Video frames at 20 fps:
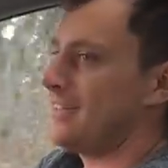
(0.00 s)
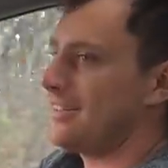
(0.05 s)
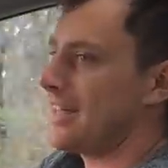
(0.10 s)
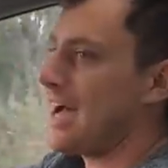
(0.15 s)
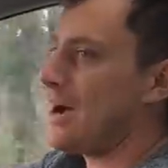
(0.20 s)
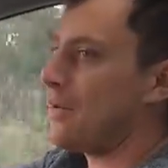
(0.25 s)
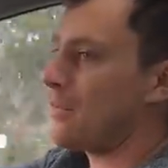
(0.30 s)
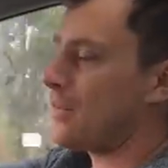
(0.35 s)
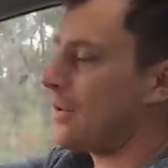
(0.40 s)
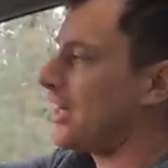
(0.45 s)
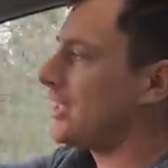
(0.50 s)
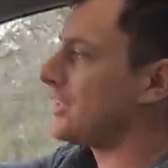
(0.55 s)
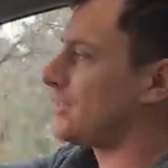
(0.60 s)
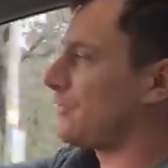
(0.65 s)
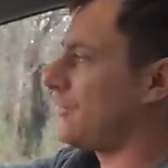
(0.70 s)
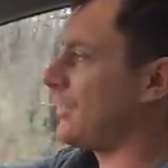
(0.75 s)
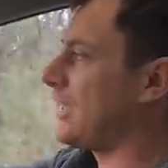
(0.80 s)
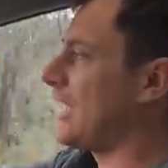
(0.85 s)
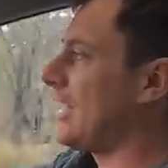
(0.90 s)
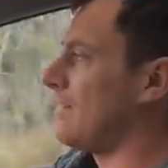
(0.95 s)
that was
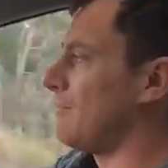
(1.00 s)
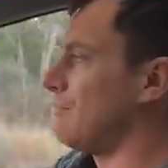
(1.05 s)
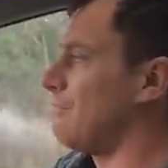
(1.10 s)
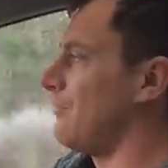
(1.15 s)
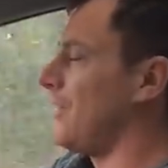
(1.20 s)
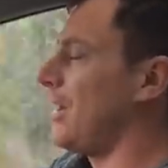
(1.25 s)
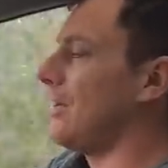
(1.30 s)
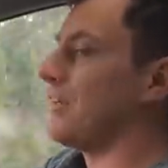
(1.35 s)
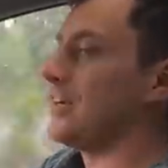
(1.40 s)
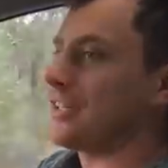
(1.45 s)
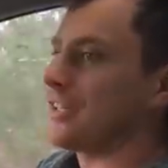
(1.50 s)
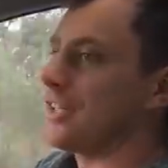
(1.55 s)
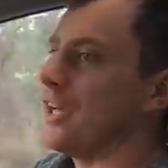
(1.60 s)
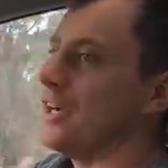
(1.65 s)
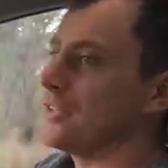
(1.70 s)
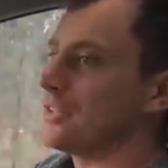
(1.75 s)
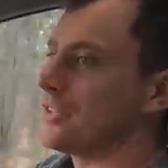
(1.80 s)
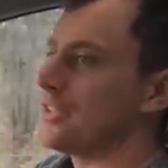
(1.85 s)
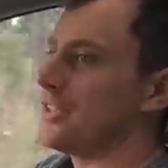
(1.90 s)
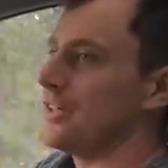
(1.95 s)
getting very
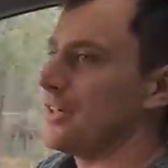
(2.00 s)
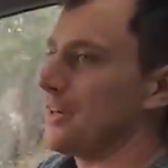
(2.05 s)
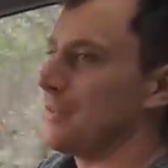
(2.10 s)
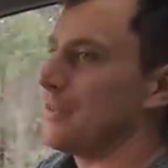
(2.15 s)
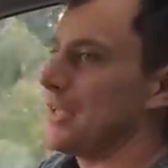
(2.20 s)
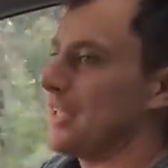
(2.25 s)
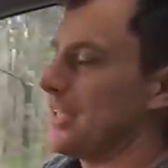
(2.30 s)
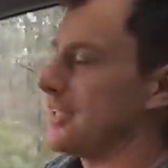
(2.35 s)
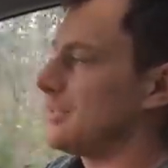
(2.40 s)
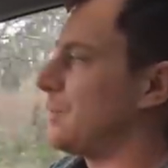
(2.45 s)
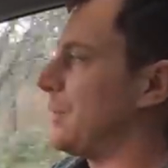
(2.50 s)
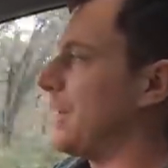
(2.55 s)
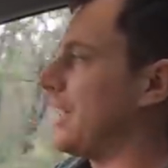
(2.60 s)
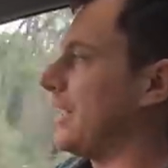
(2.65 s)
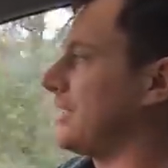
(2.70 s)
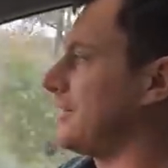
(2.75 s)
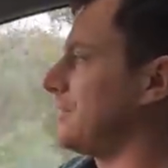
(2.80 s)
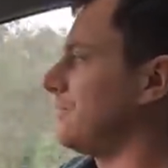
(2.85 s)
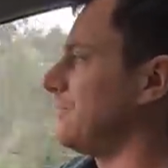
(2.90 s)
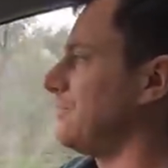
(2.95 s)
close to European spec.